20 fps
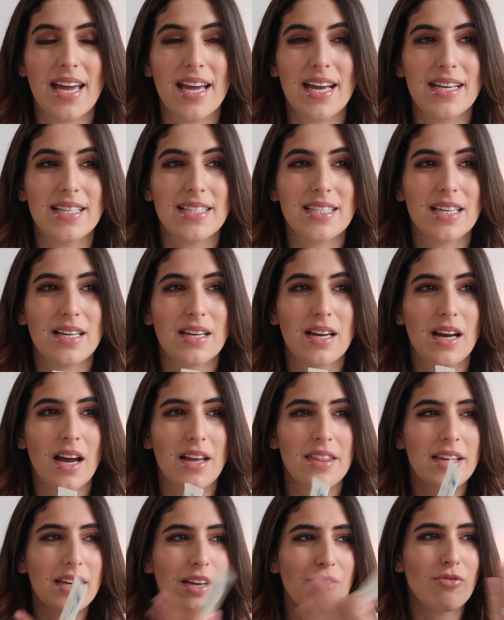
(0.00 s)
It,
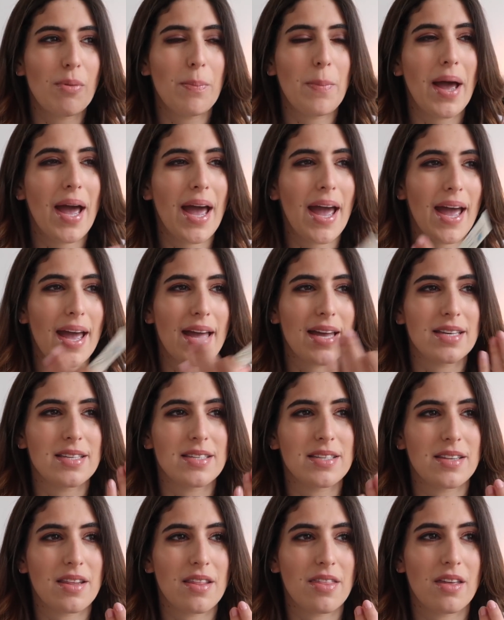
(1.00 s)
I think it
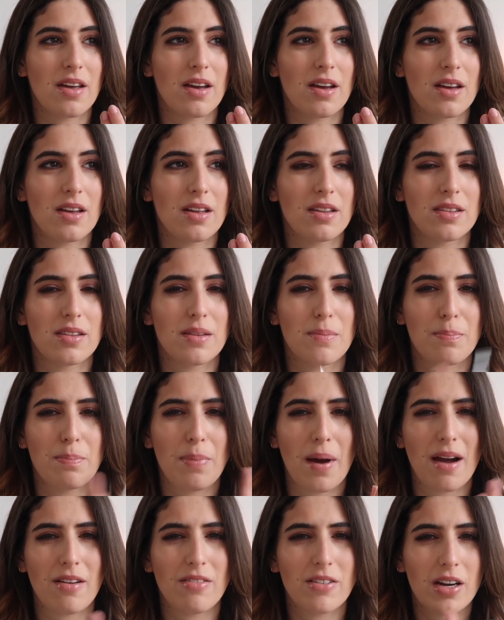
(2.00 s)
repairs the, the
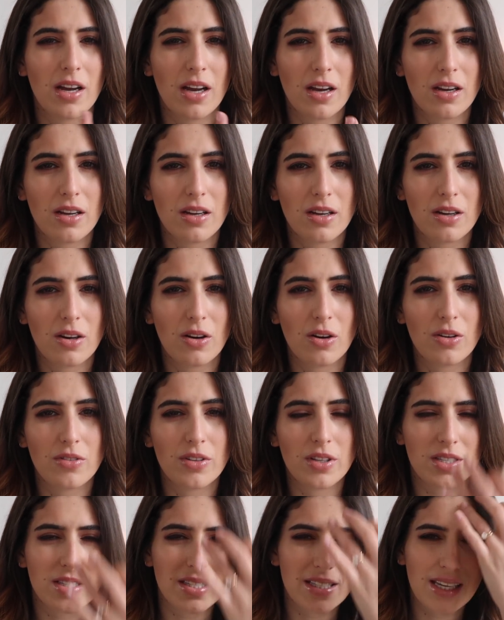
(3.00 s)
barrier,
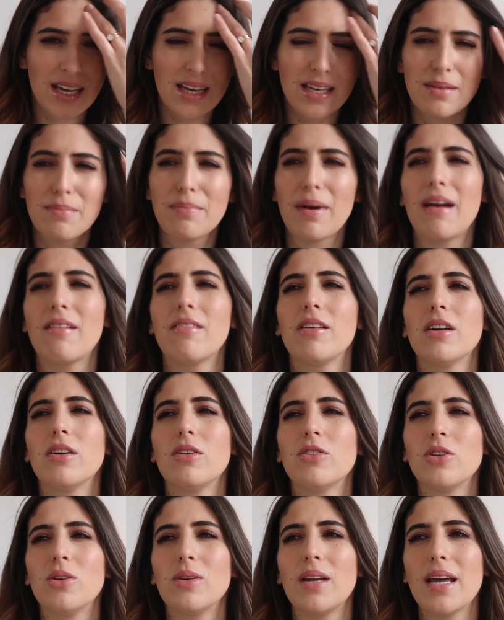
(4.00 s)
the skin barrier
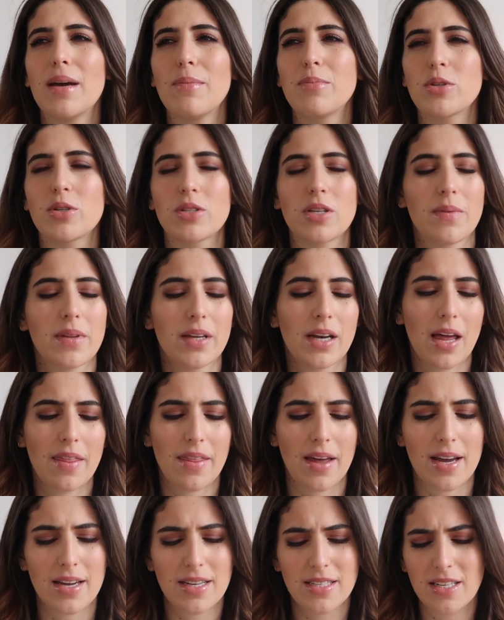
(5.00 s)
on your lips or something
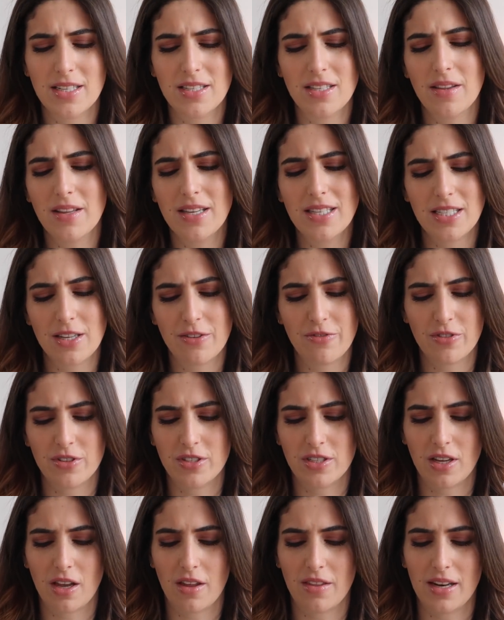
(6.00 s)
like that. It does something
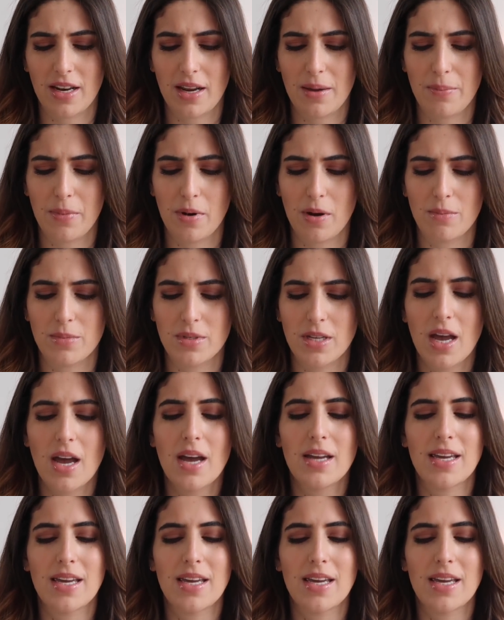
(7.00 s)
different to other lip balms.